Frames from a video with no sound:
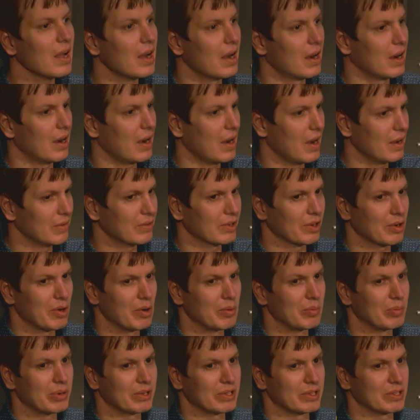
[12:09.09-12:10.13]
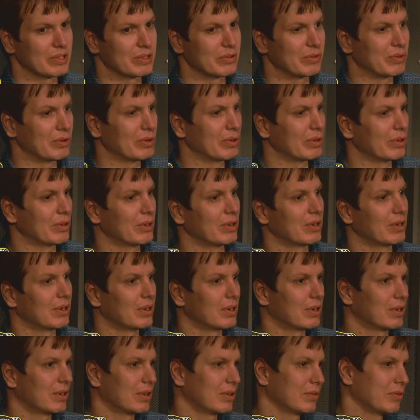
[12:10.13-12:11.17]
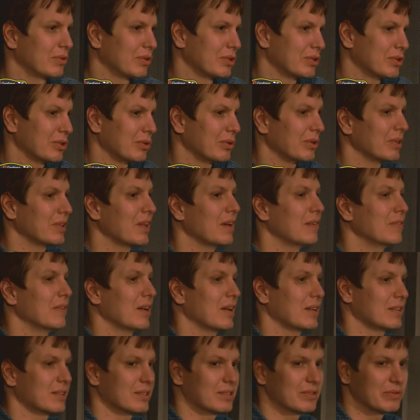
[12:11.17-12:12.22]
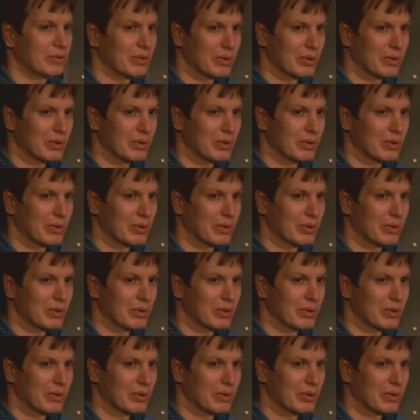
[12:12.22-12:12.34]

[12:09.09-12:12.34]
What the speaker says: other components for storing events,